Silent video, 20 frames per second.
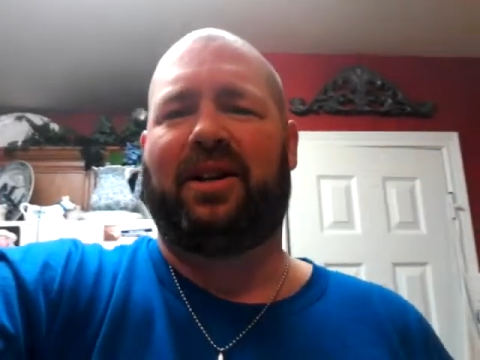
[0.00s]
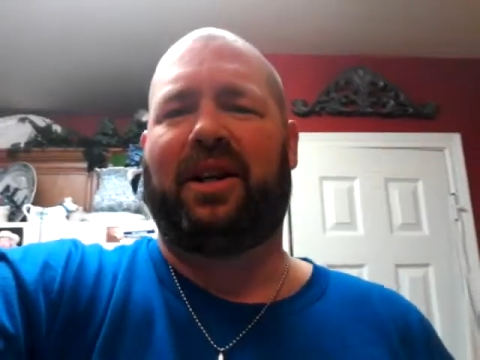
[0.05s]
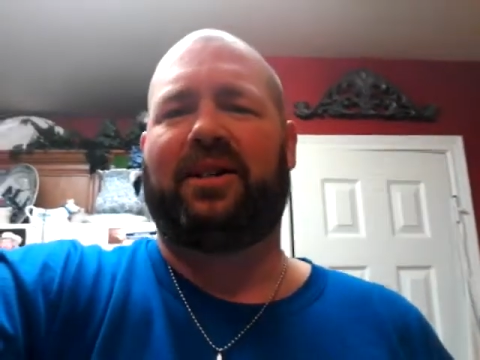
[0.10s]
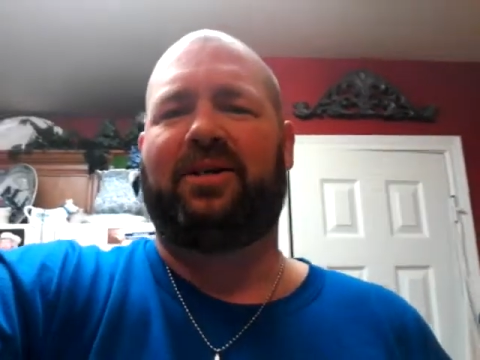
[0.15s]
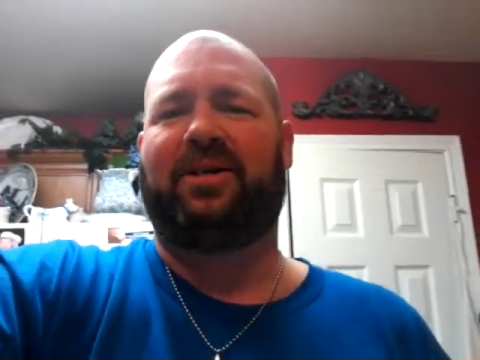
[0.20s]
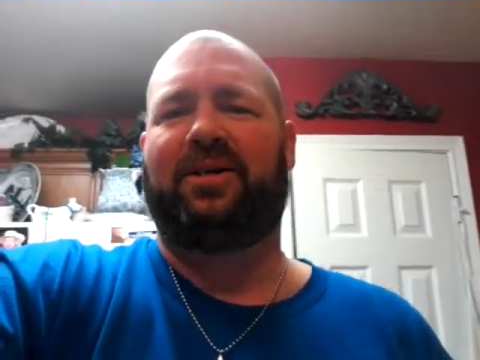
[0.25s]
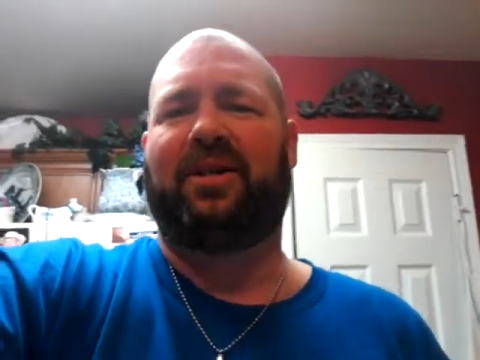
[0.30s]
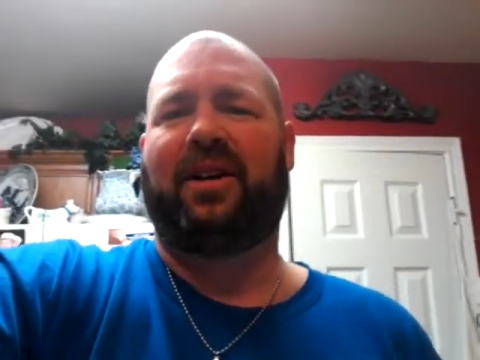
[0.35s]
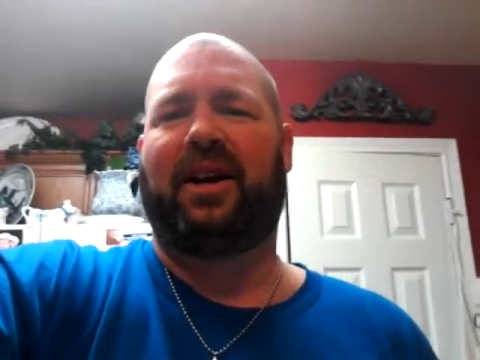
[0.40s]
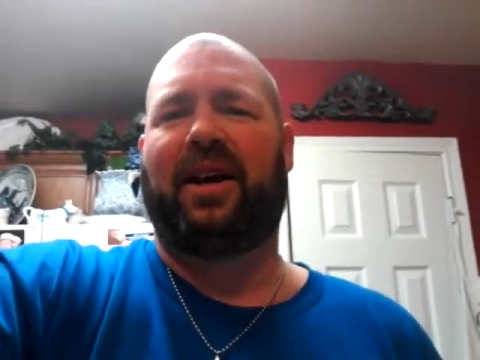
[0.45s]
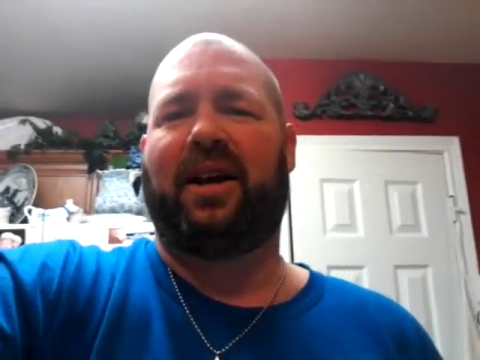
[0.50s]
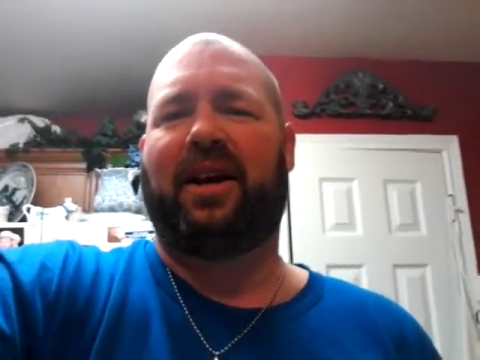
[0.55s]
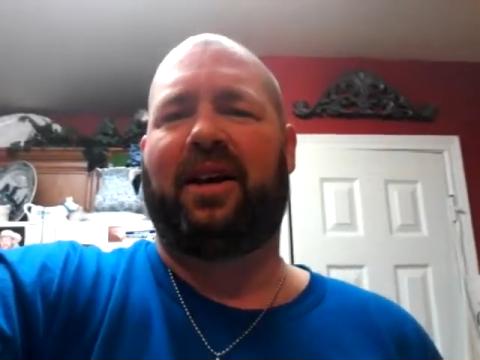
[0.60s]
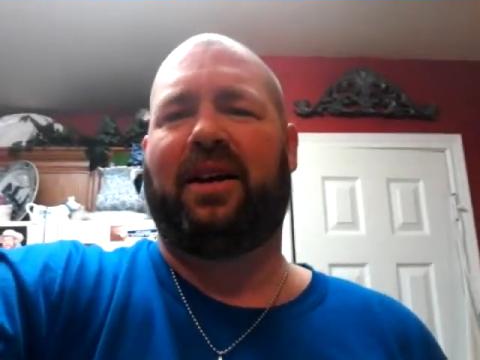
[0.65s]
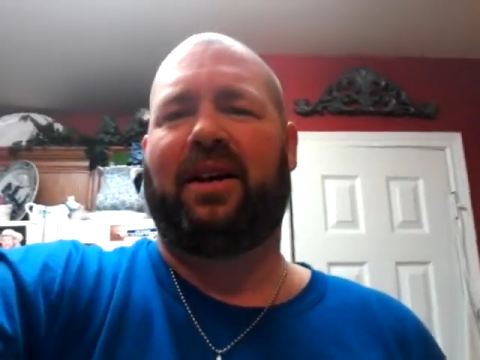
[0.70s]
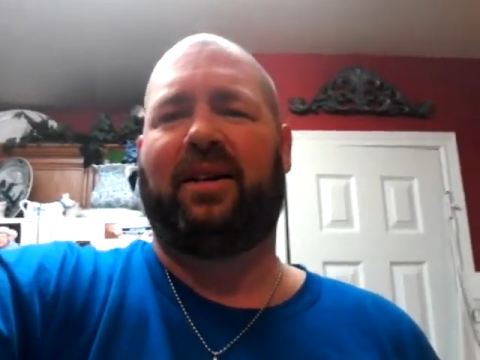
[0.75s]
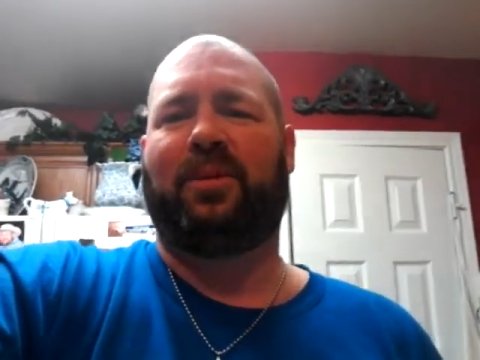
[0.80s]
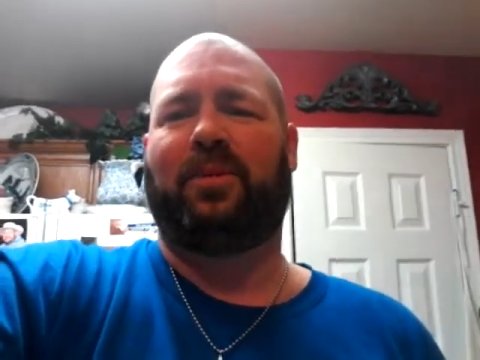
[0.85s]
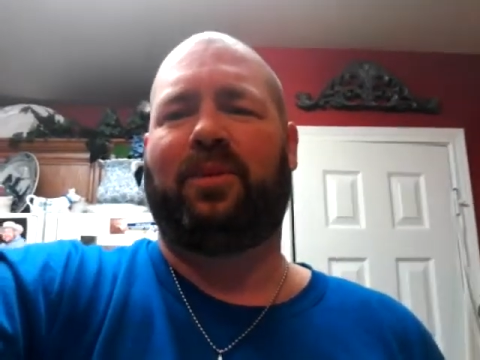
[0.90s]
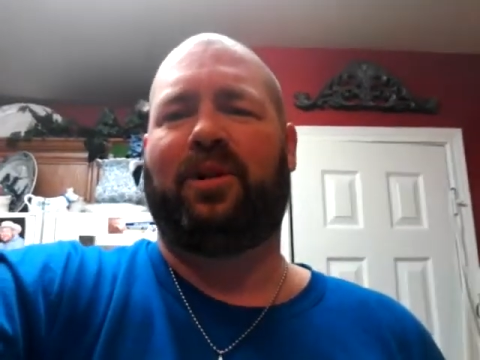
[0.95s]
yesterday,
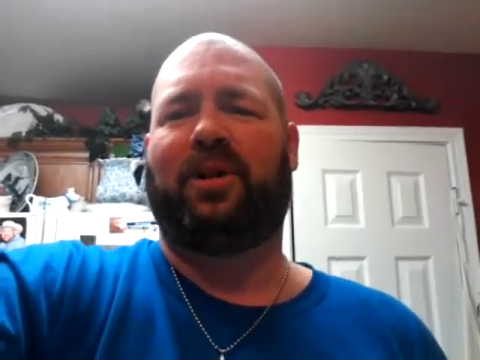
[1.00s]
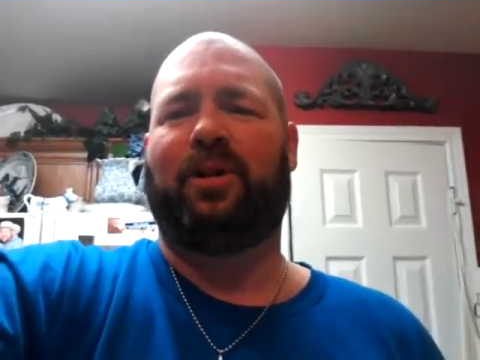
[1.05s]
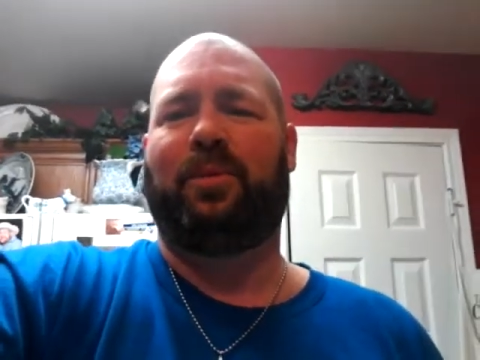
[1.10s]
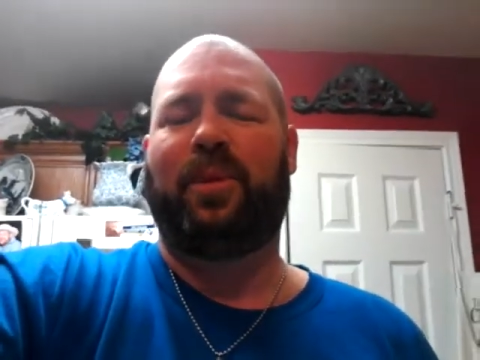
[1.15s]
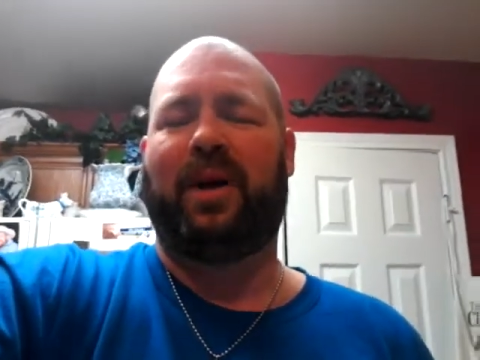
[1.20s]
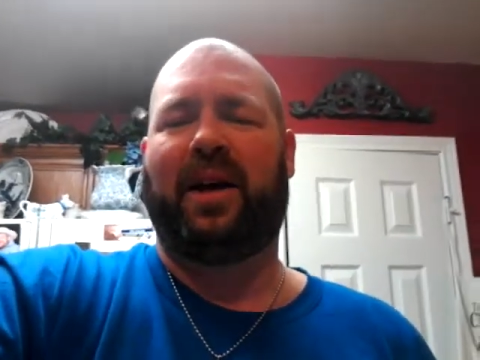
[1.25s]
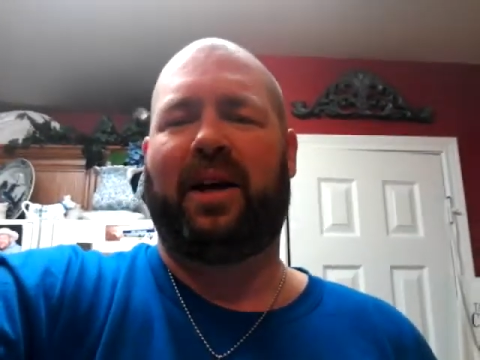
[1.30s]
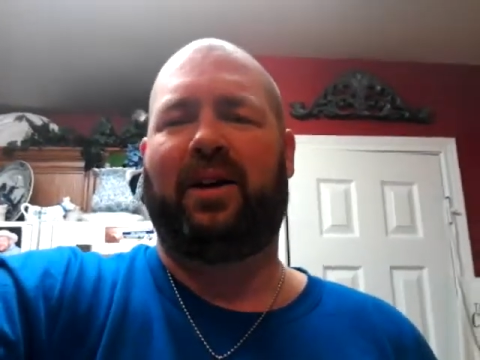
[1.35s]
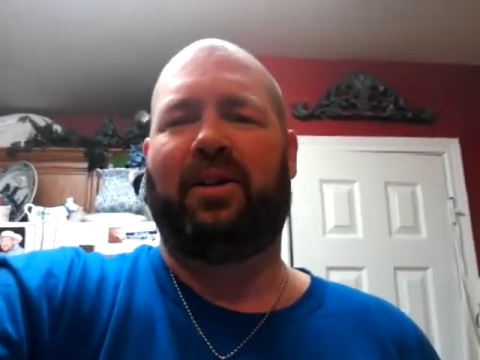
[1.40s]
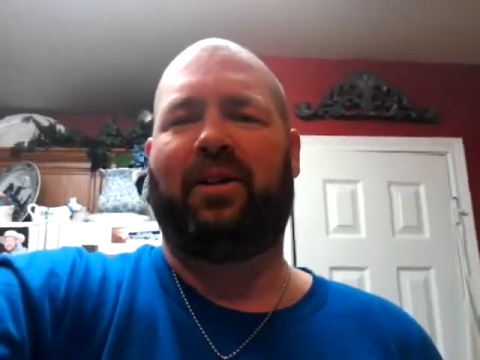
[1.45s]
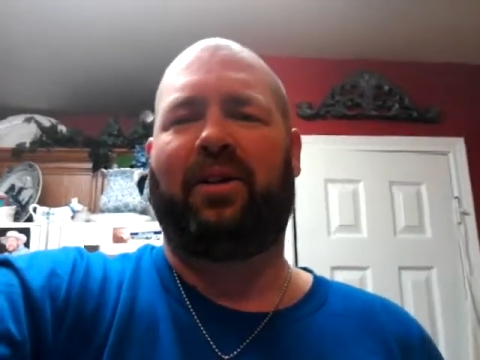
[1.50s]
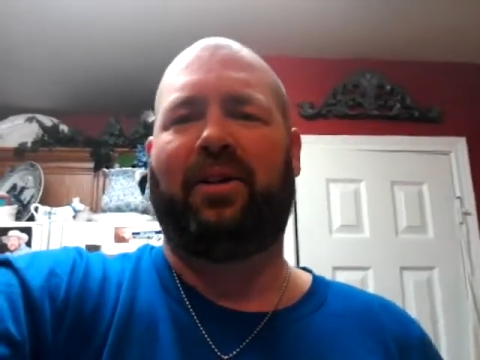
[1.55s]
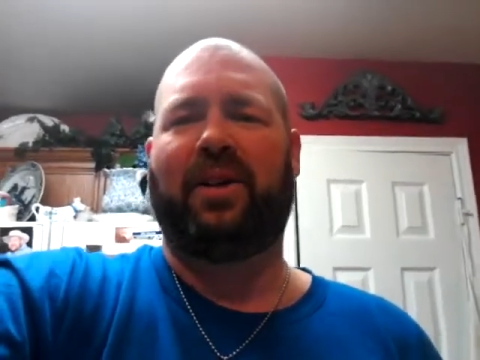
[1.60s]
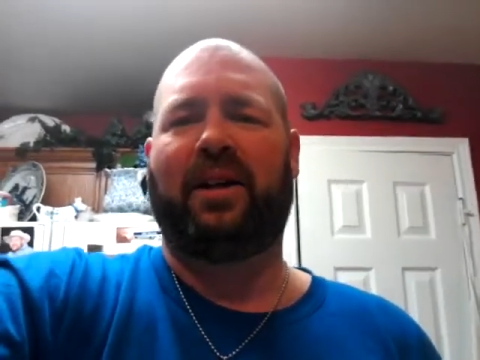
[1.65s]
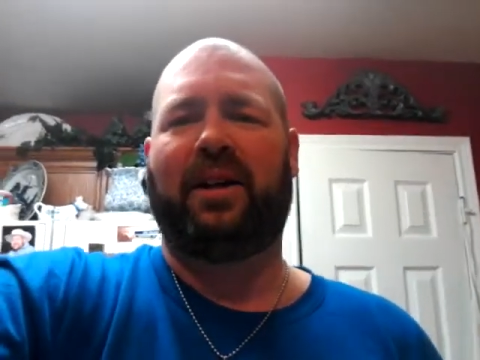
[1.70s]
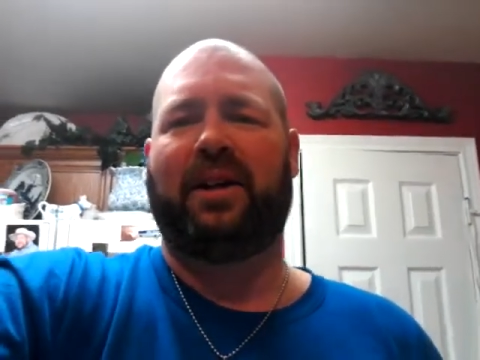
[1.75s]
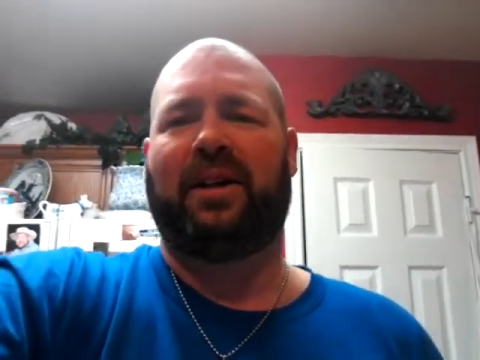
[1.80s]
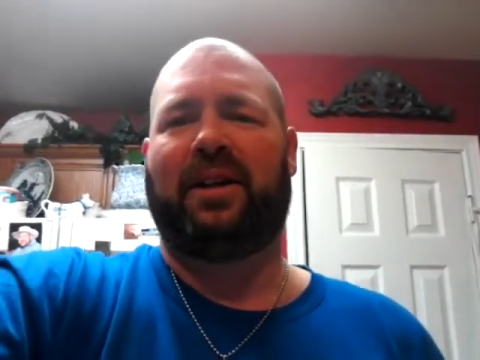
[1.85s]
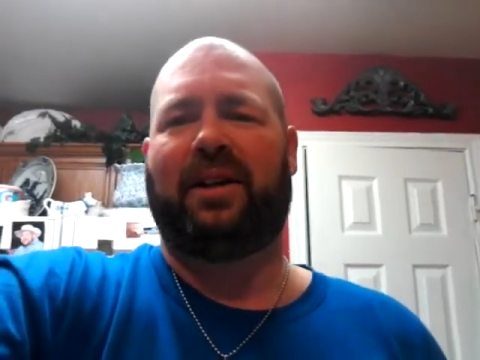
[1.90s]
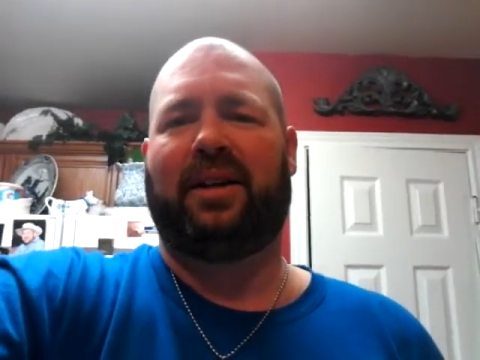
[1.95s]
went to bed
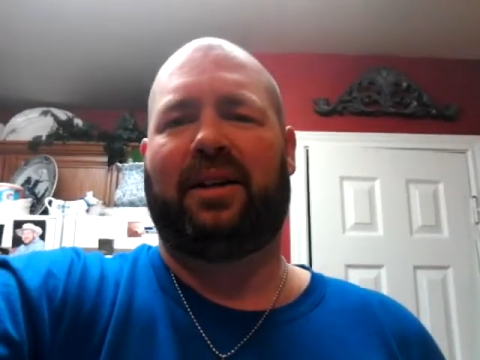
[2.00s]
early.